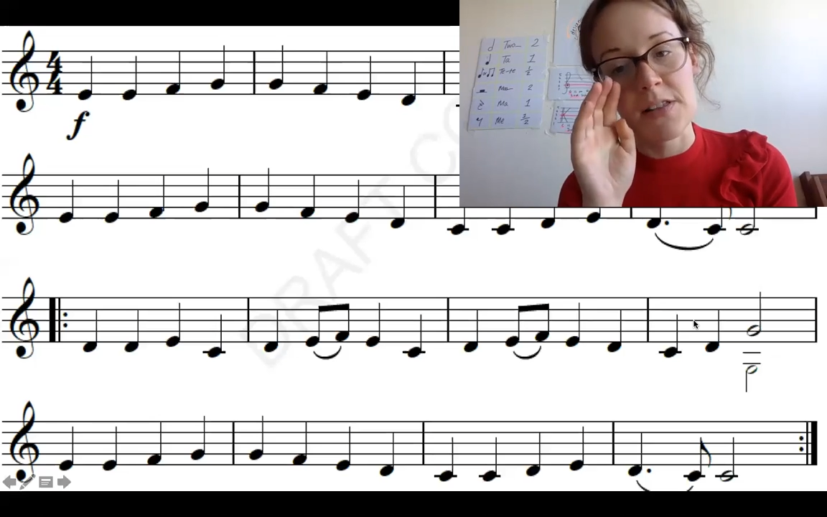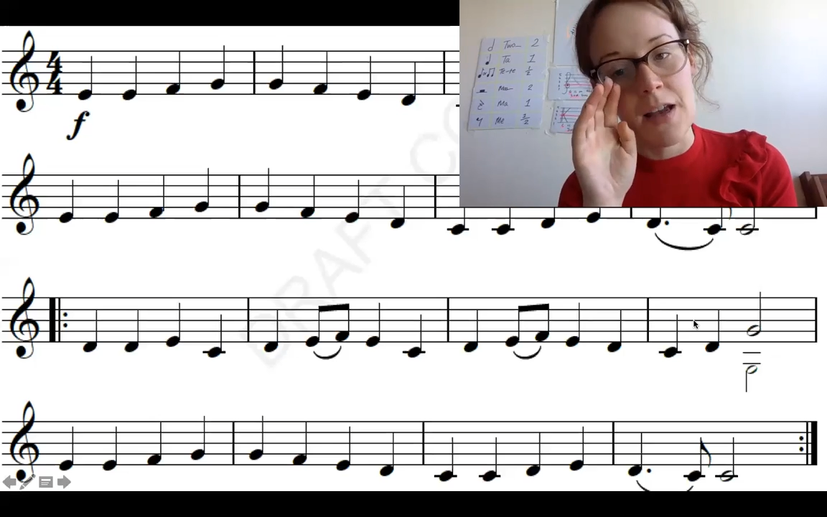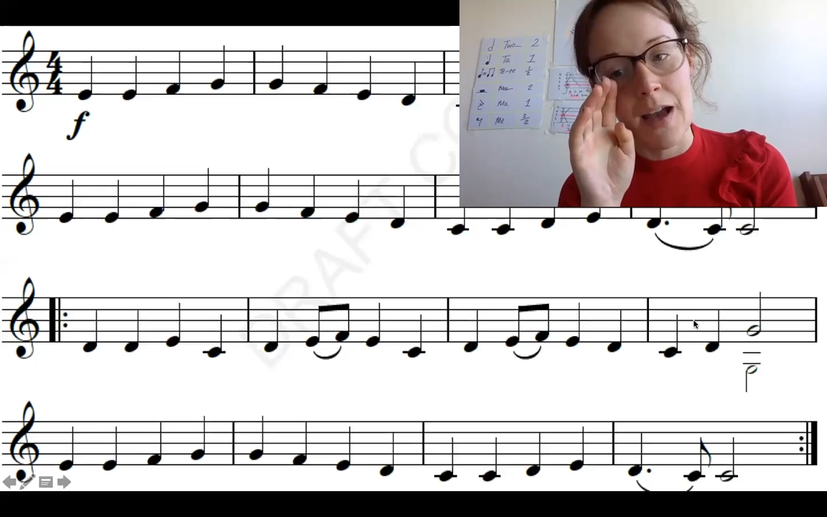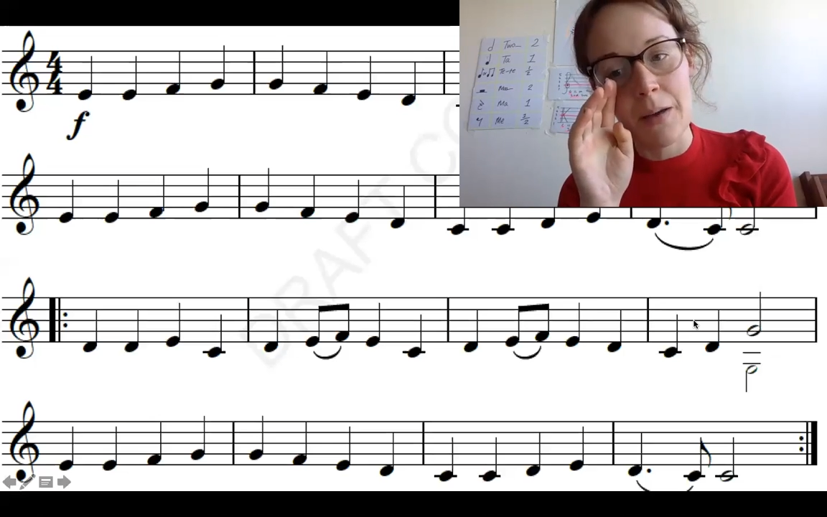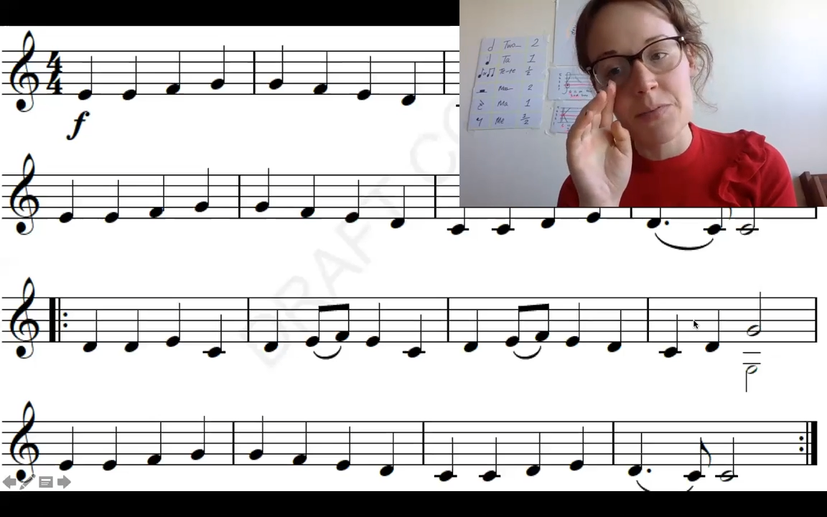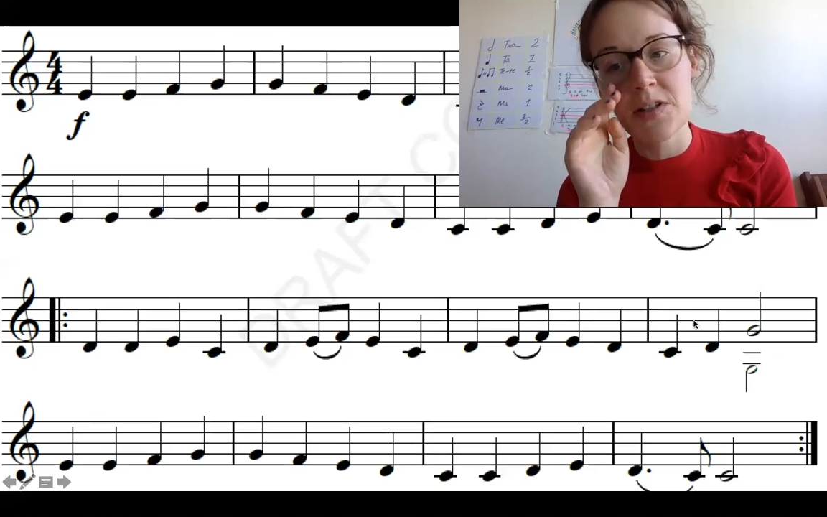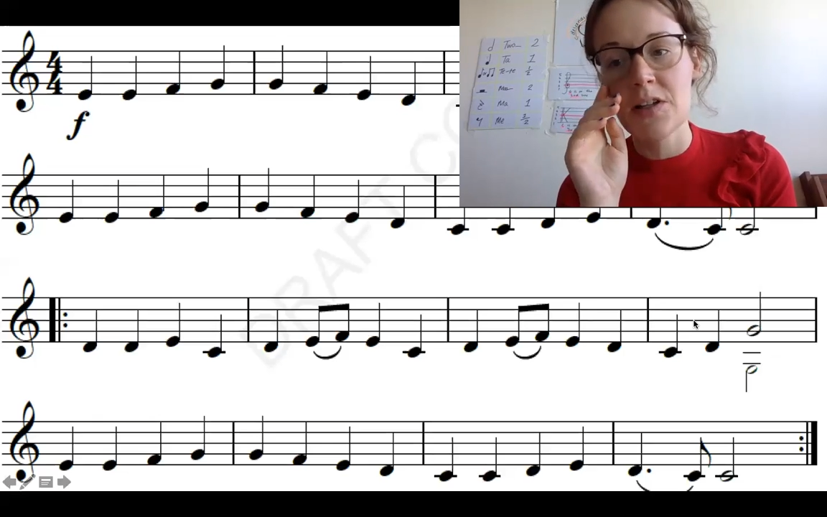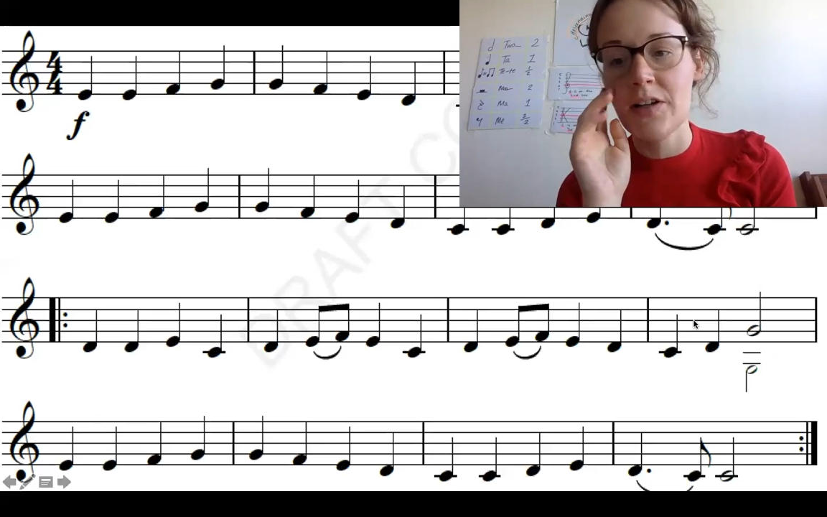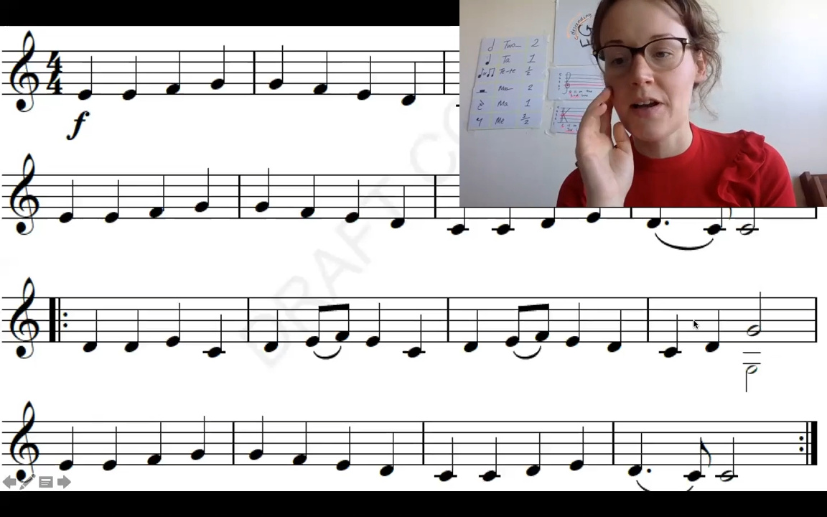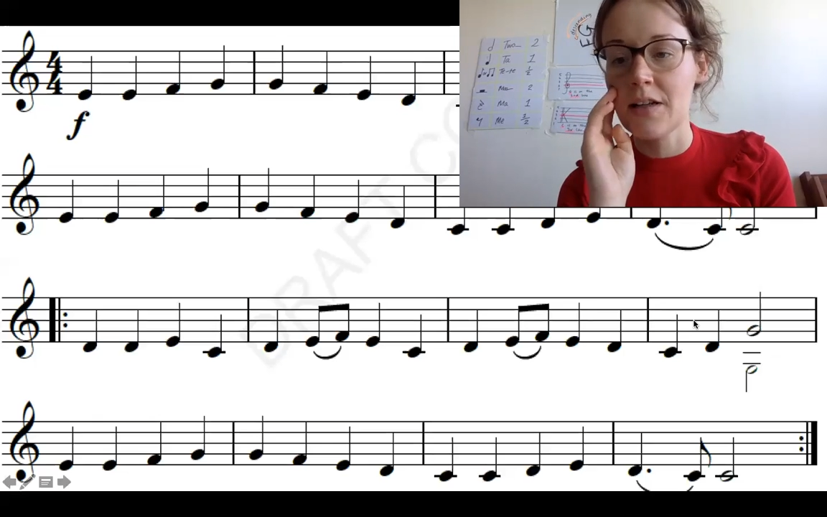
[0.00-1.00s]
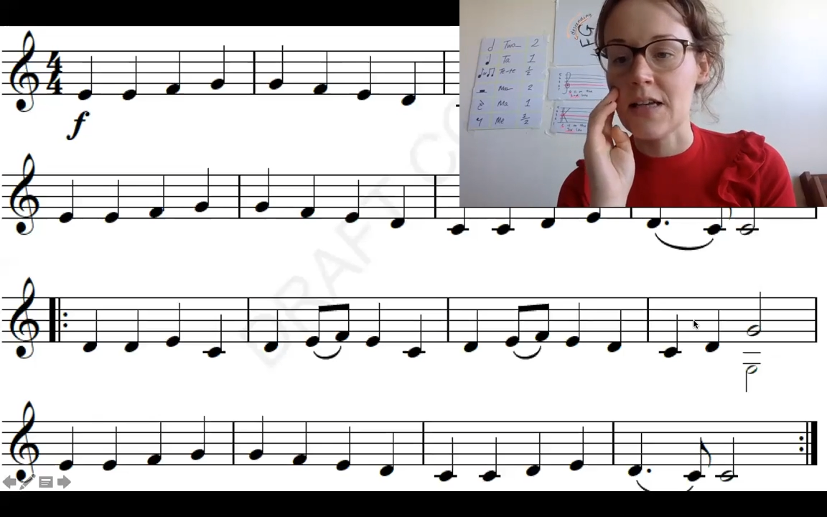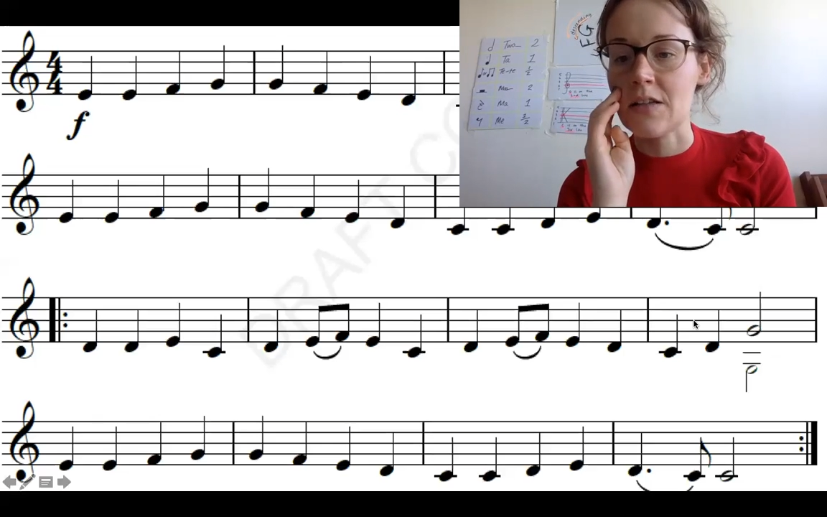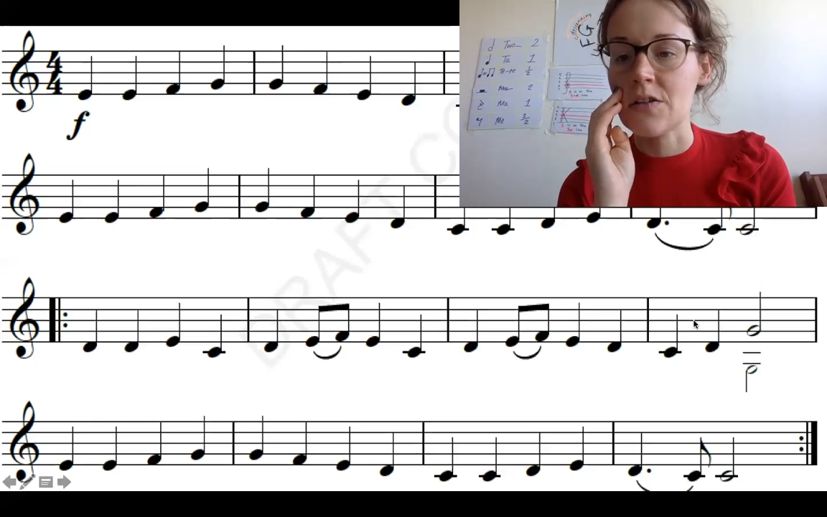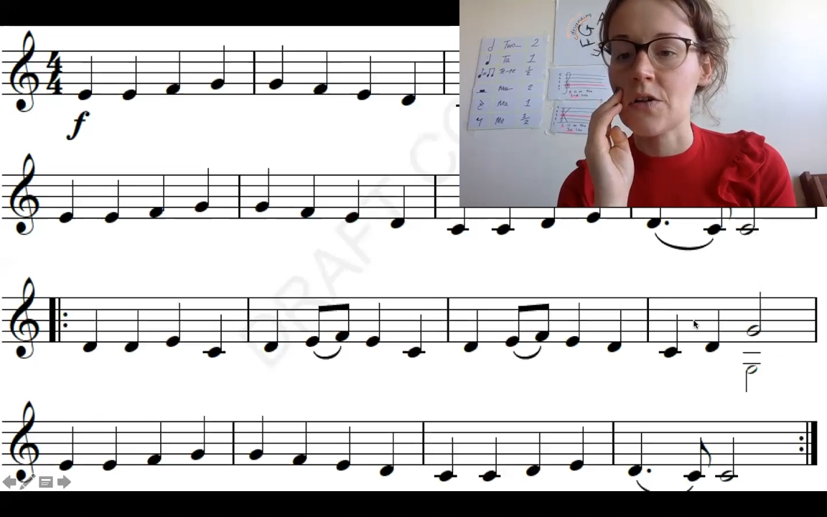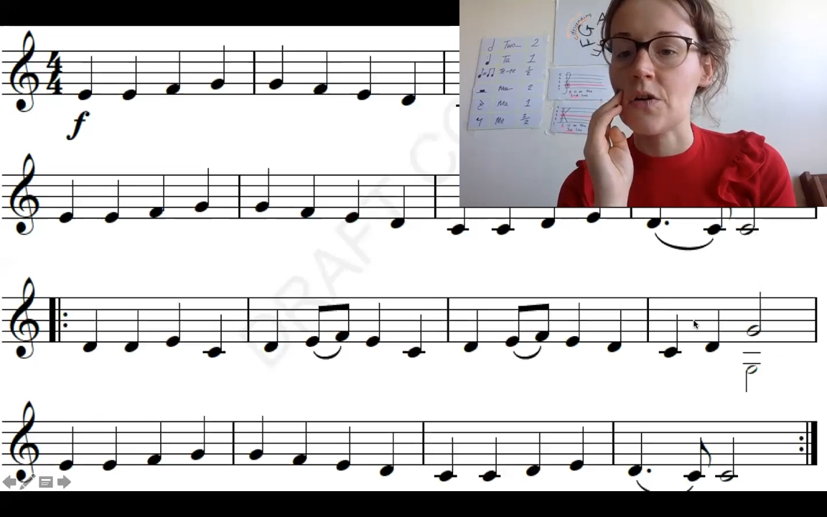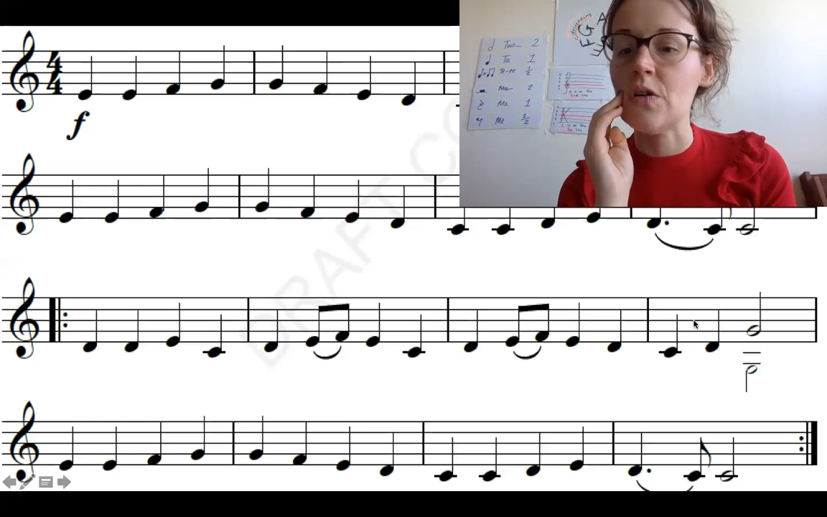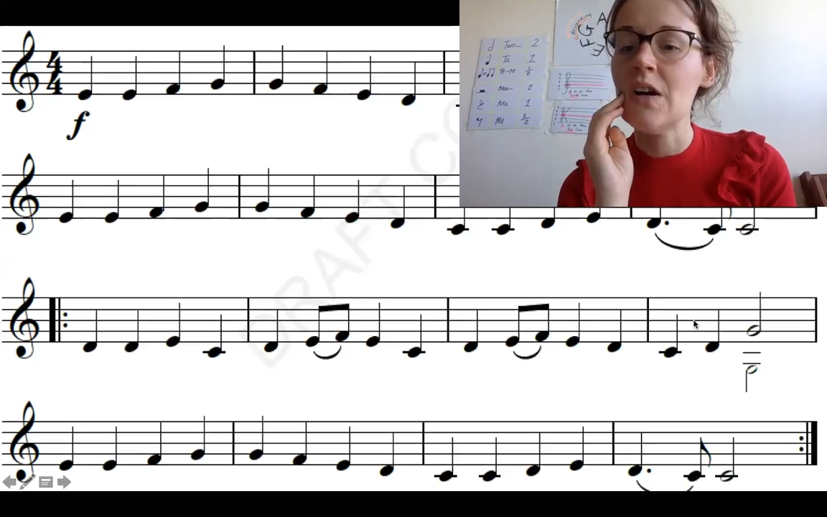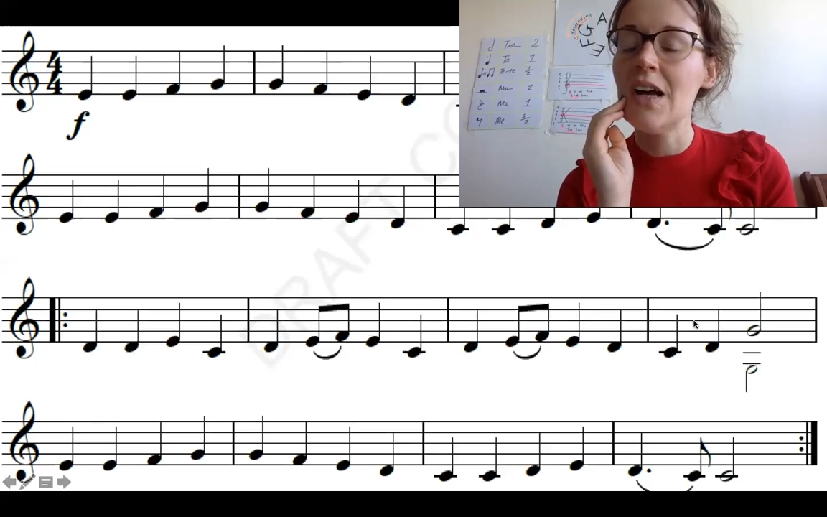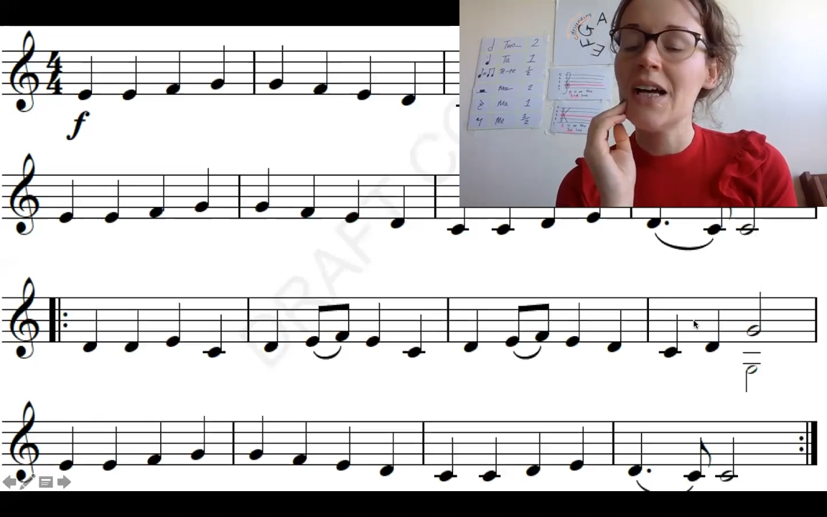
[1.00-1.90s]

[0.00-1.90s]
They're absolutely identical,